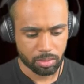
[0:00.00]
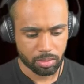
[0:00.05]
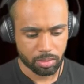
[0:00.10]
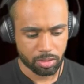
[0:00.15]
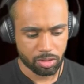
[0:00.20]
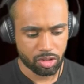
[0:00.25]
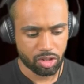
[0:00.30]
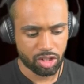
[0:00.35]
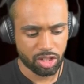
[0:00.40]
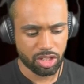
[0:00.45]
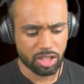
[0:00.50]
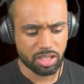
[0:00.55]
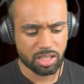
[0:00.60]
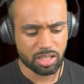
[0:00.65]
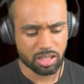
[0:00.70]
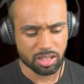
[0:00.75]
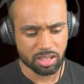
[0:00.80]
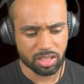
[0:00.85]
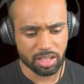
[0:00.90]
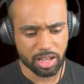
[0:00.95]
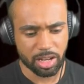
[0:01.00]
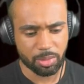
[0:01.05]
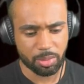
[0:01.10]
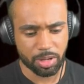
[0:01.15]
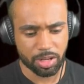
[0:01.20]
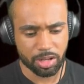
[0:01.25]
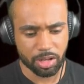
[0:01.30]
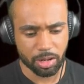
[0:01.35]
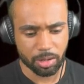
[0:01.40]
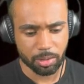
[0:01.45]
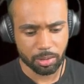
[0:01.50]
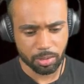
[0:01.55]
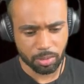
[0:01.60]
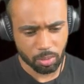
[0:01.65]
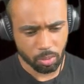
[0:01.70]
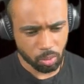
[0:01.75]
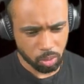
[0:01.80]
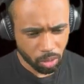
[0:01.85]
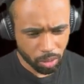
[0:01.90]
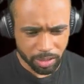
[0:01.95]
Jesus, there we go.
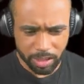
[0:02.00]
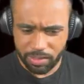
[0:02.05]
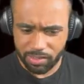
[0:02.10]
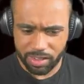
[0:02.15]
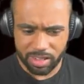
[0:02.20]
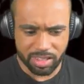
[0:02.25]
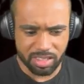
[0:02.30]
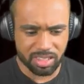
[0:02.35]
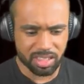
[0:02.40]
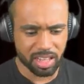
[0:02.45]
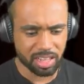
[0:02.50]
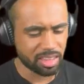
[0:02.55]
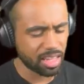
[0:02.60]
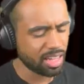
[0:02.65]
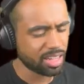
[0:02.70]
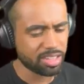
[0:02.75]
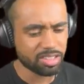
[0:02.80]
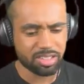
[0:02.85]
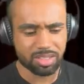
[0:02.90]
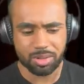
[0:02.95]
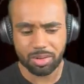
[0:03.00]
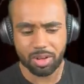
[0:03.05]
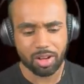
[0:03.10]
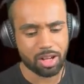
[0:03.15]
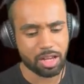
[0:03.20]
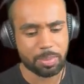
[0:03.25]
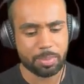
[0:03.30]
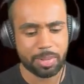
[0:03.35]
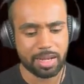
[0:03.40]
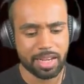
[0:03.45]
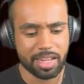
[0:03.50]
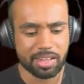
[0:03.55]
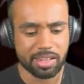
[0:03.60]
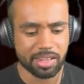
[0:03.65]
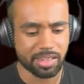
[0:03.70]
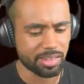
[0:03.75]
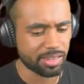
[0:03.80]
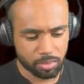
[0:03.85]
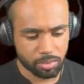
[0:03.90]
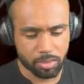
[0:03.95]
What even is that? That is not a
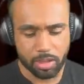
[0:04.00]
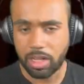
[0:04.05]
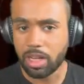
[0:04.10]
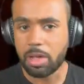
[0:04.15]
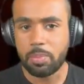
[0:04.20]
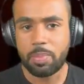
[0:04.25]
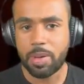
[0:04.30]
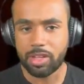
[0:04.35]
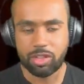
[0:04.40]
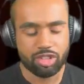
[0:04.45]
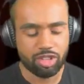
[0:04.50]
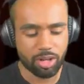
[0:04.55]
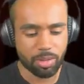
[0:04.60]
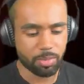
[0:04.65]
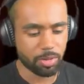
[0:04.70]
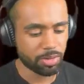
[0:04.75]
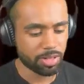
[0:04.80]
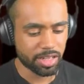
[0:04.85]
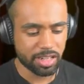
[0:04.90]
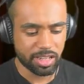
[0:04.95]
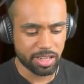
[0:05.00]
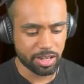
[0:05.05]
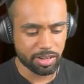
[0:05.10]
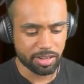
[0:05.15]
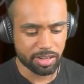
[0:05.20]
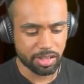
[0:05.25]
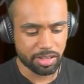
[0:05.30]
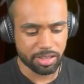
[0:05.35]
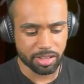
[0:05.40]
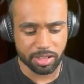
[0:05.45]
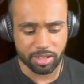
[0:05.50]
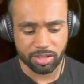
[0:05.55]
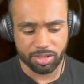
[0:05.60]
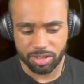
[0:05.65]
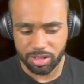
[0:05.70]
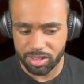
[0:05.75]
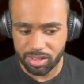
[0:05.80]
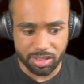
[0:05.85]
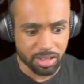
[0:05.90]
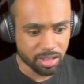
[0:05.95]
planet. And I bet you I'm not going to hear anything
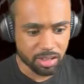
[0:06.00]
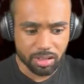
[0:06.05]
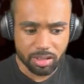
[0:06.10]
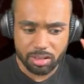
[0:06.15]
interesting.